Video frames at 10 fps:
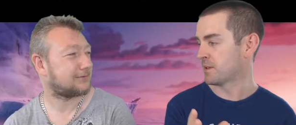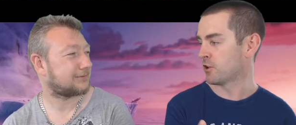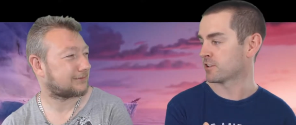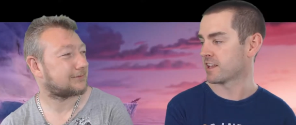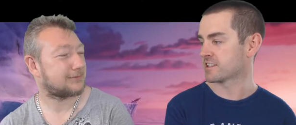Speaker 1: It's a
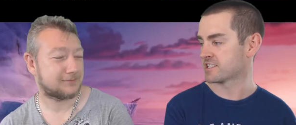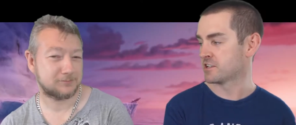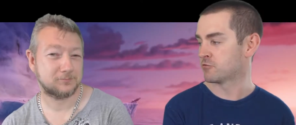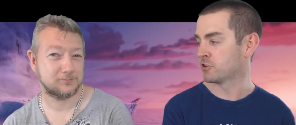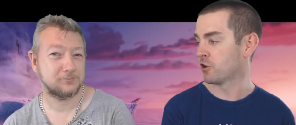bit like that
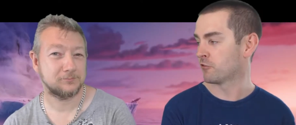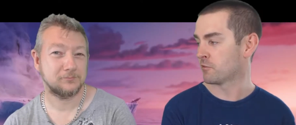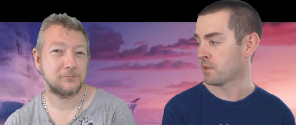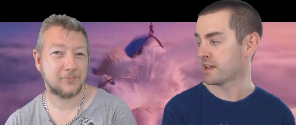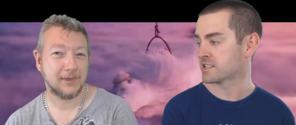Secret
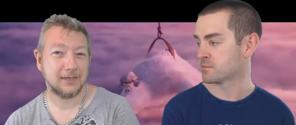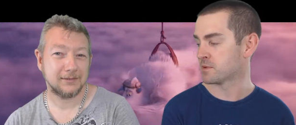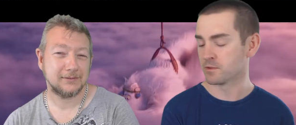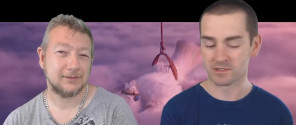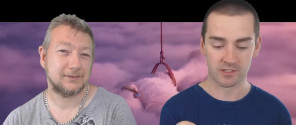Life of Pets bit